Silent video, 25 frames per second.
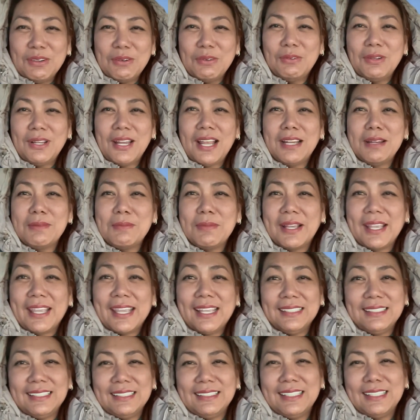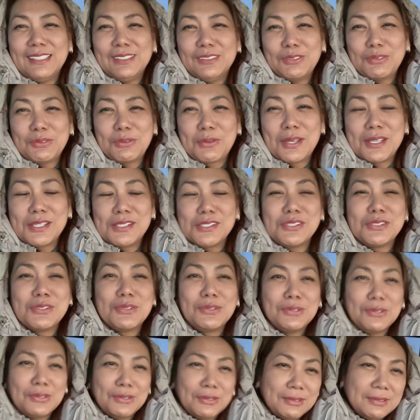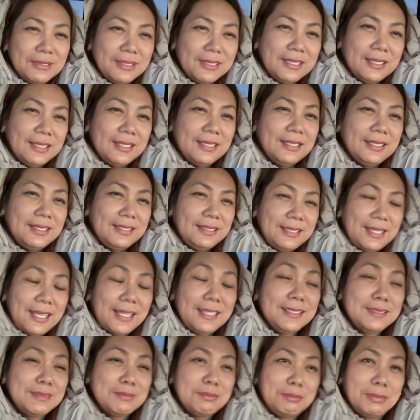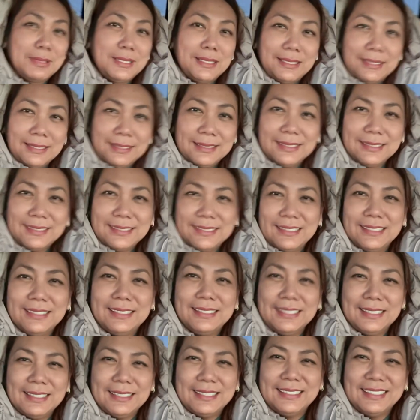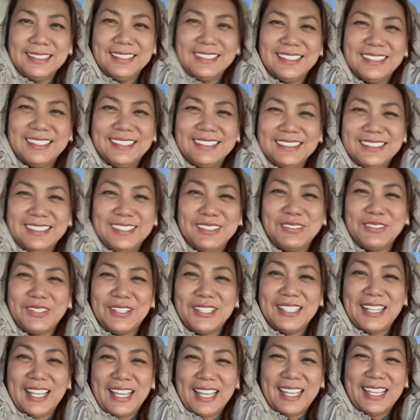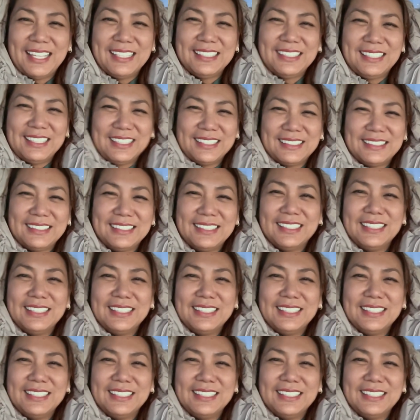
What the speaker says: Wala namang editing to eh, so let it be. Hindi ko ini-edit.